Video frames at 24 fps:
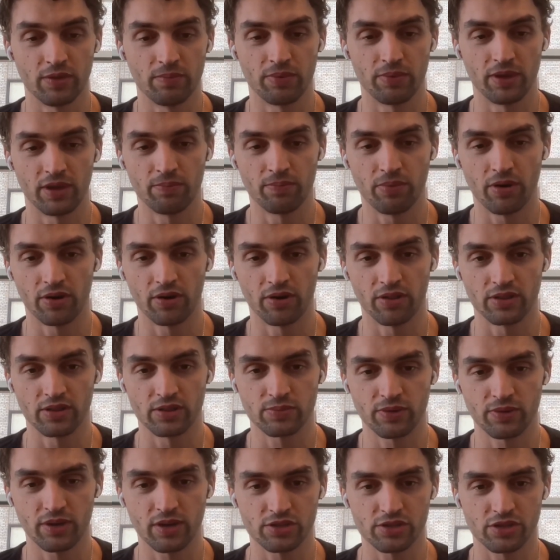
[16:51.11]
big part of this
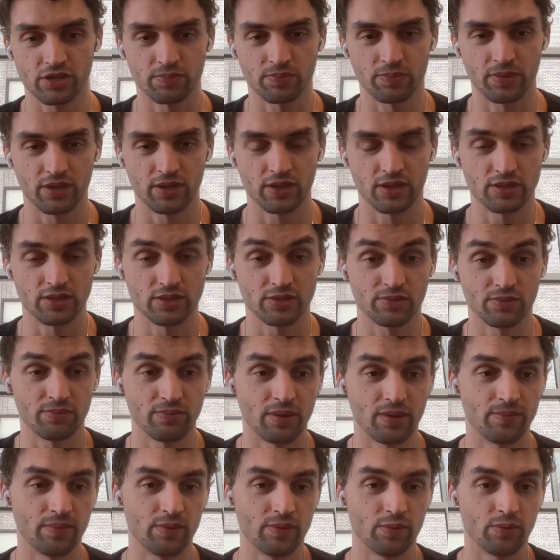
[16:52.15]
project because
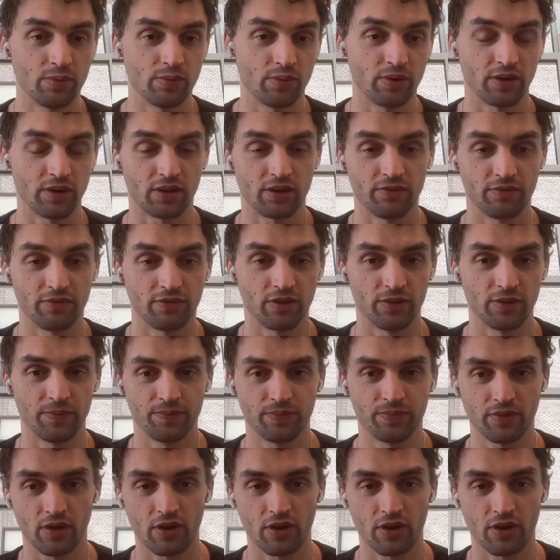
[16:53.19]
maybe we want to convert